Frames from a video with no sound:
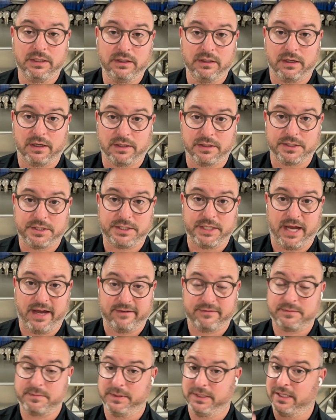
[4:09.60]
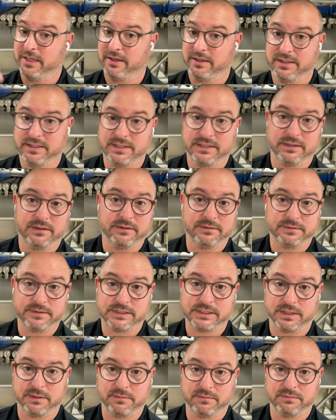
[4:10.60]
a shaft because of
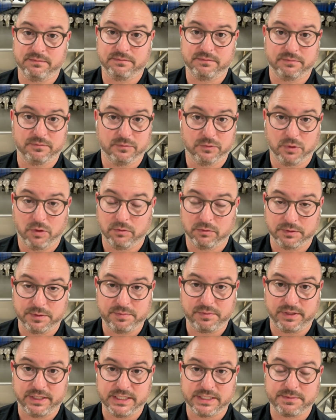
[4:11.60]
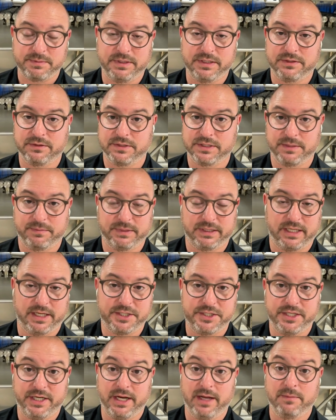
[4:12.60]
some roll replacement or something got
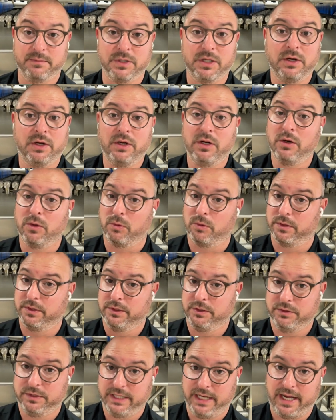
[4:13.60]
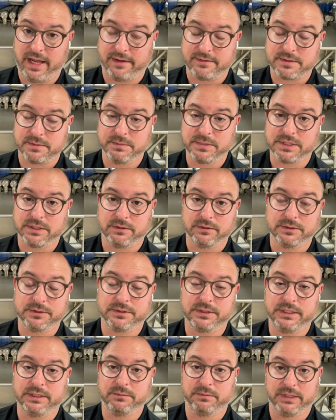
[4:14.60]
jammed, or you did have some
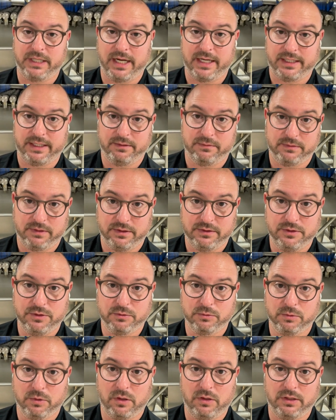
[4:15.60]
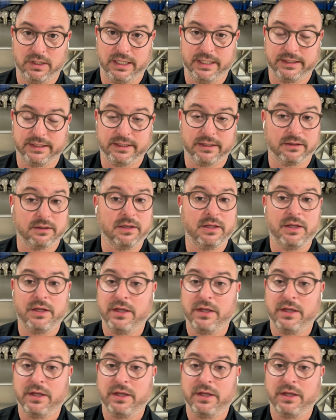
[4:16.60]
soldering and we got to get a new roll on there,